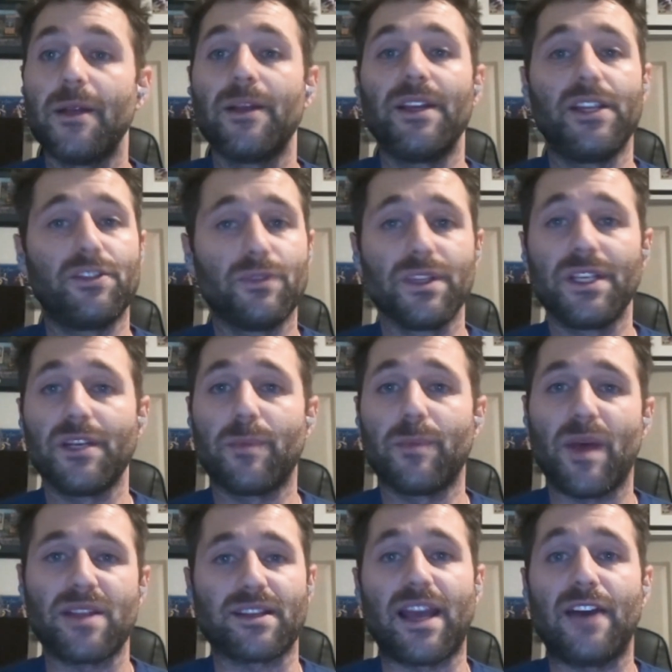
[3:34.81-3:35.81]
It really
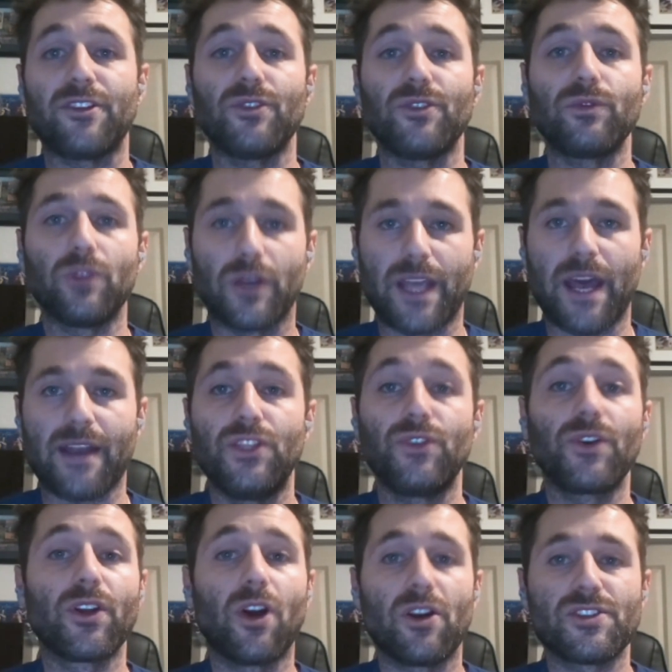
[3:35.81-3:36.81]
depends on how you look at it. You
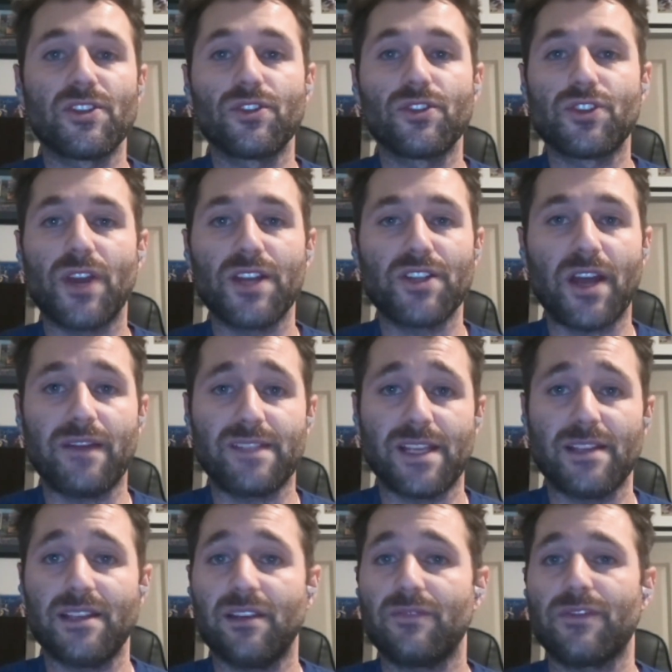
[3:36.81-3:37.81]
can also trade Travis
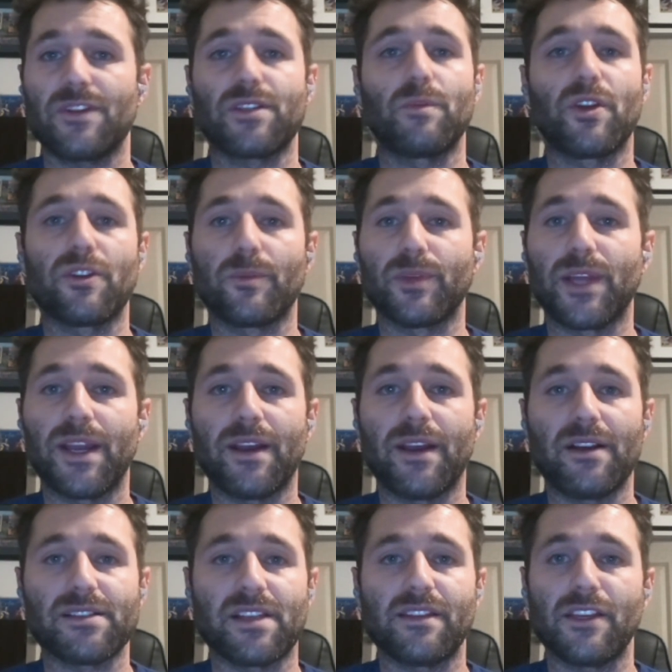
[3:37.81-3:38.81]
Etienne for some other
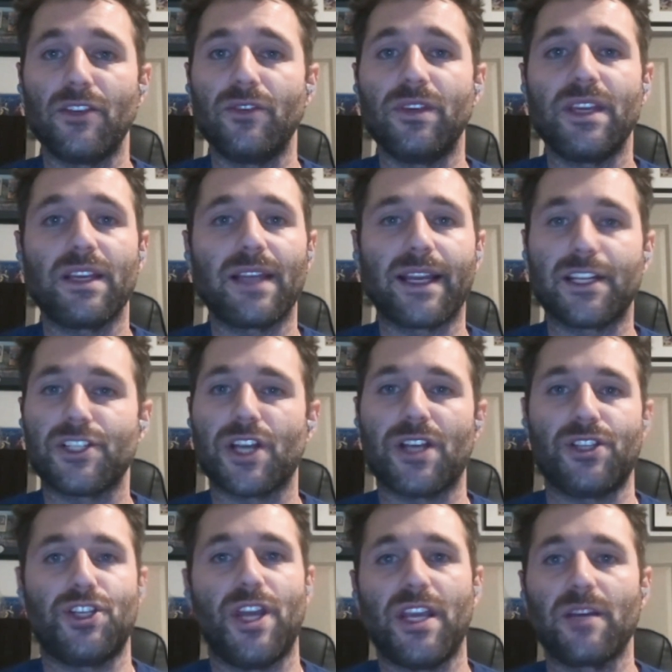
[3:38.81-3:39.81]
players. I think you can get like a
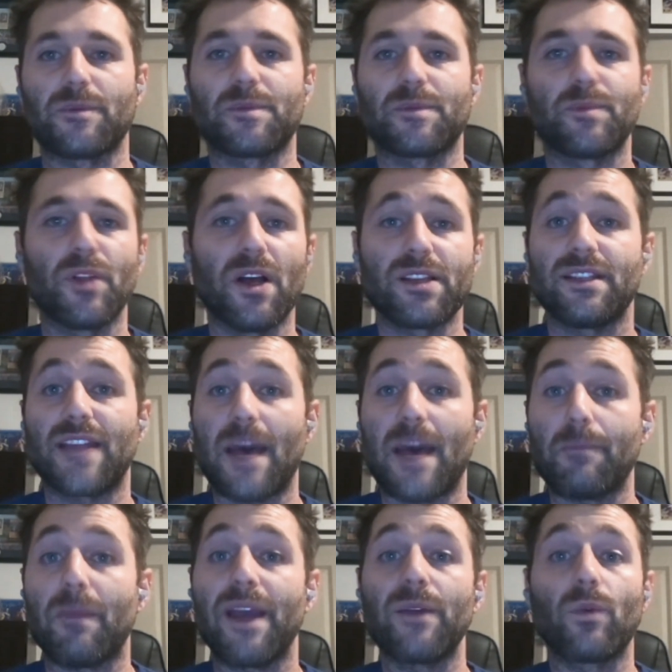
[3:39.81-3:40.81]
Josh Jacobs plus, and that
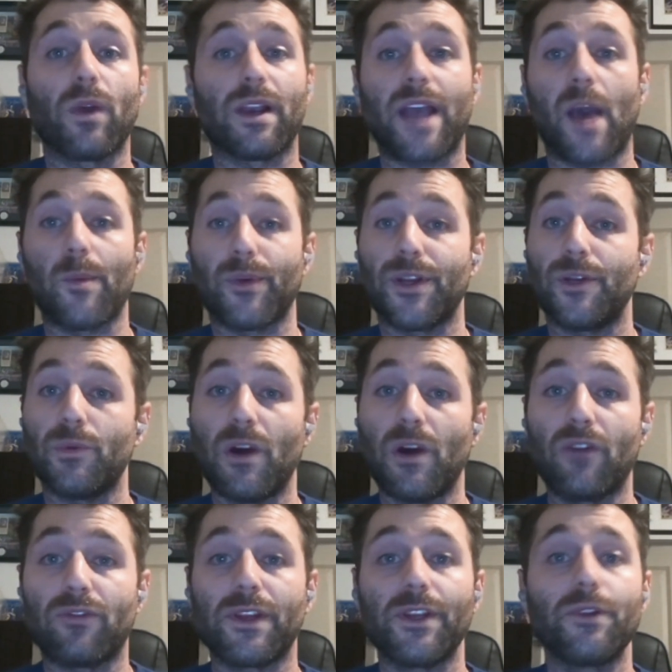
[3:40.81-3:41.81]
might work out pretty well
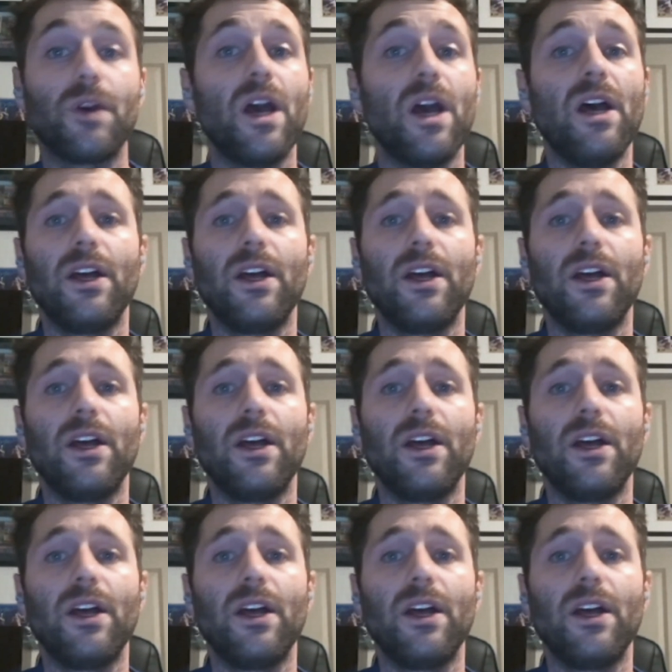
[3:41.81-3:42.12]
for you.